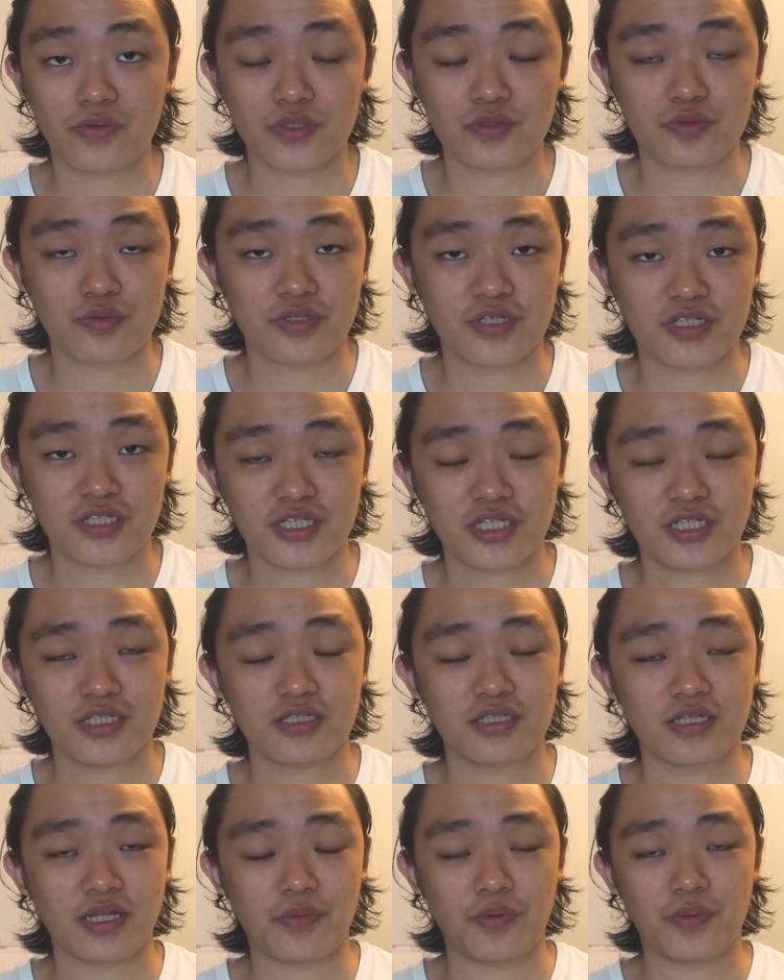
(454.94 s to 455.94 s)
transportation,
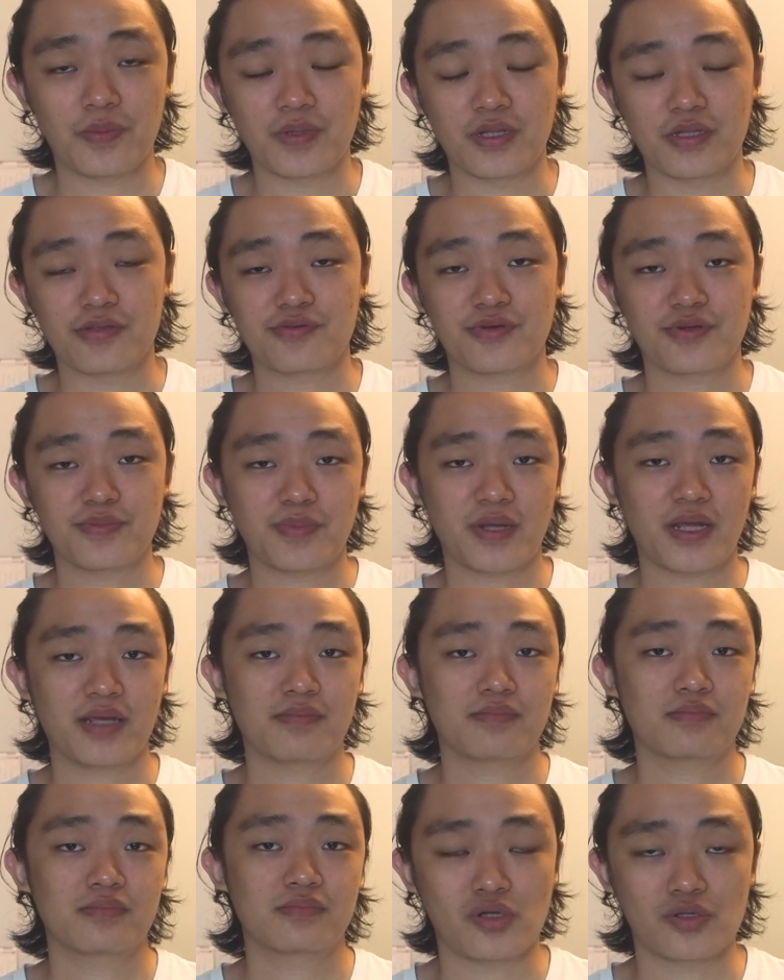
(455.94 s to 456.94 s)
there will be 3
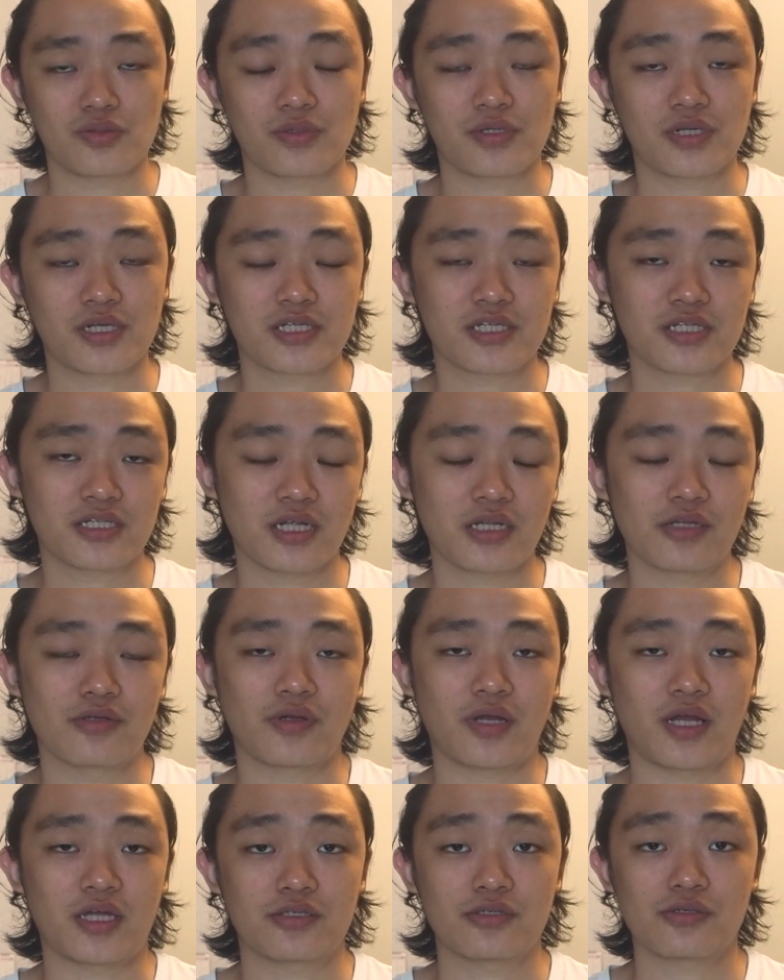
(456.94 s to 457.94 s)
main transportation that
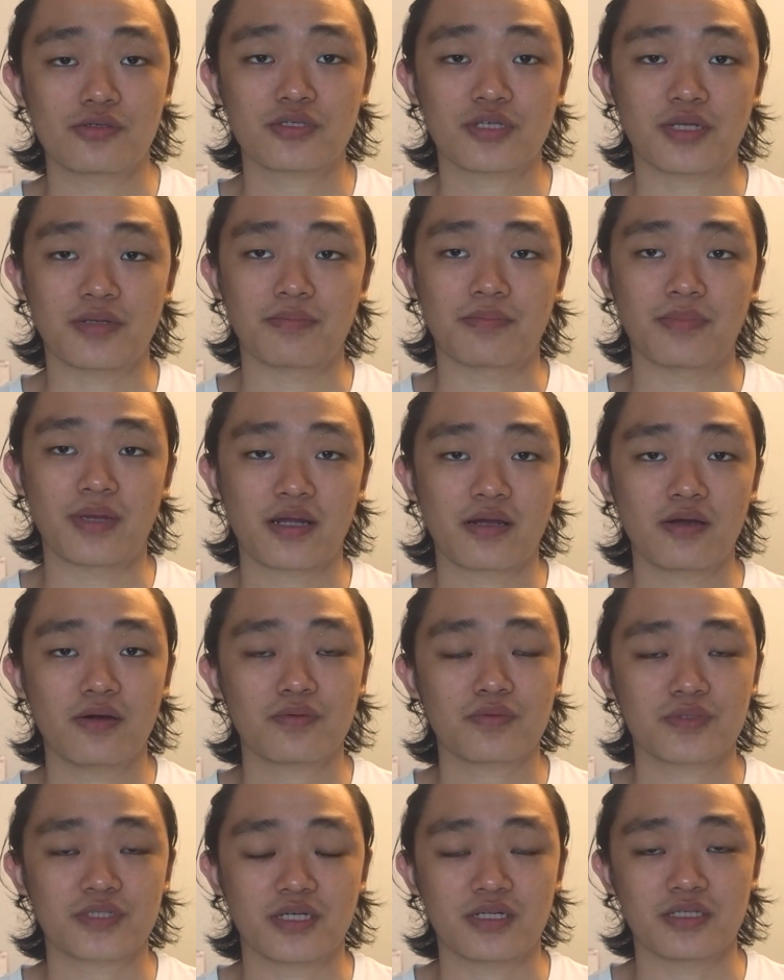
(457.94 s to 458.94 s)
you can choose in
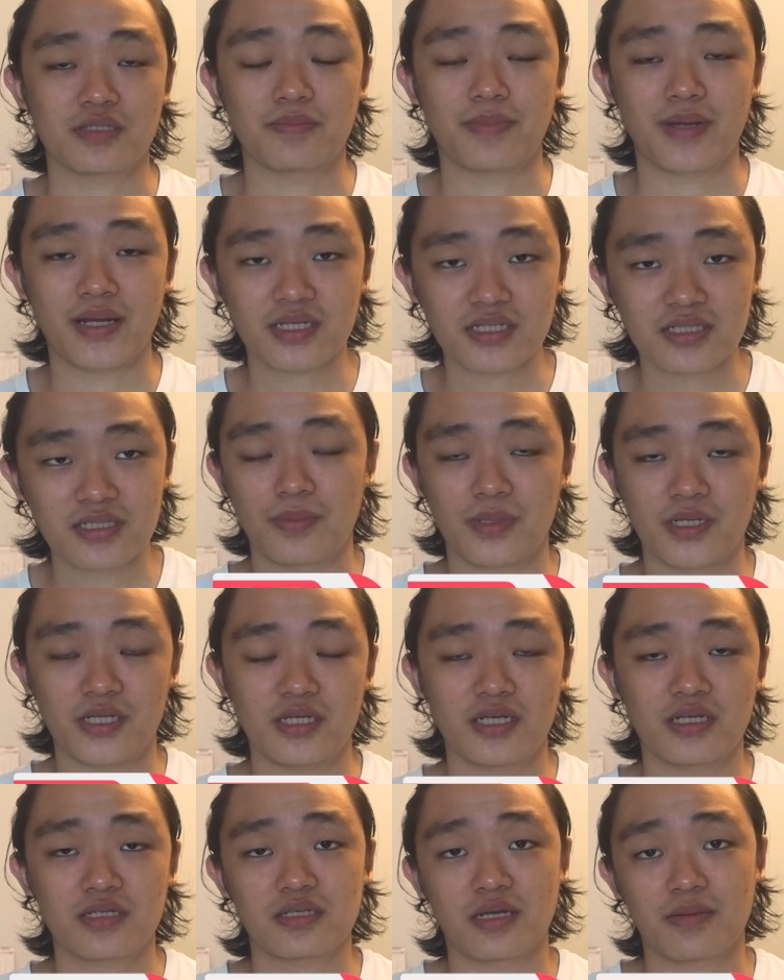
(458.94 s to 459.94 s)
Bangkok, which are the bus,
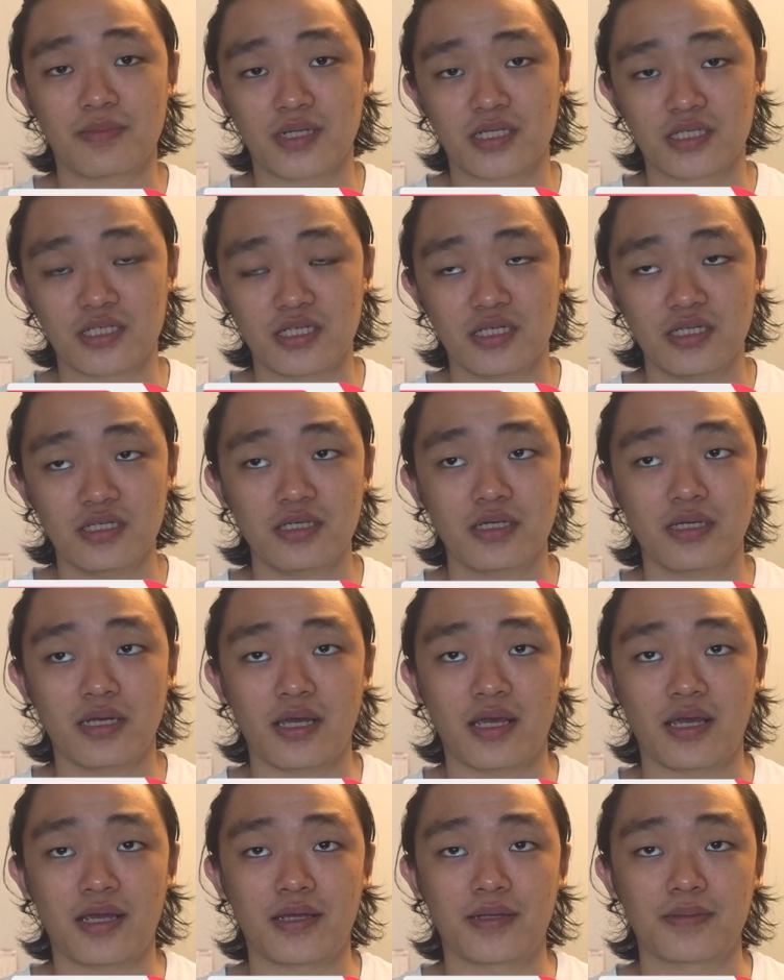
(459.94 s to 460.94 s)
BTS, MRT,
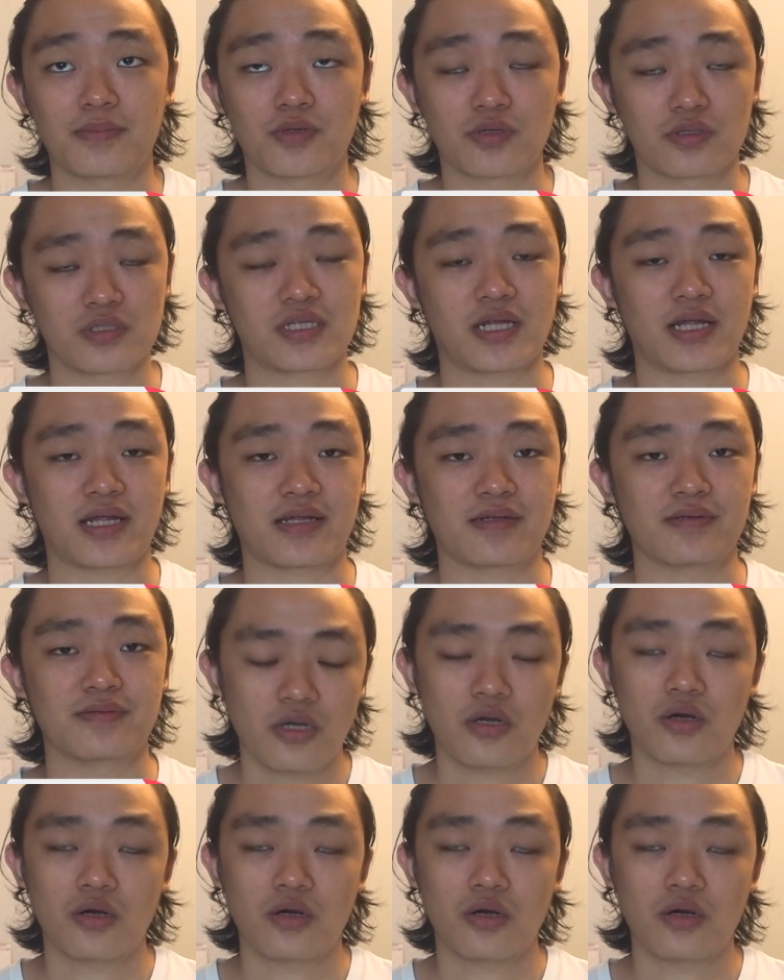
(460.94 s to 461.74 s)
and motorcycle.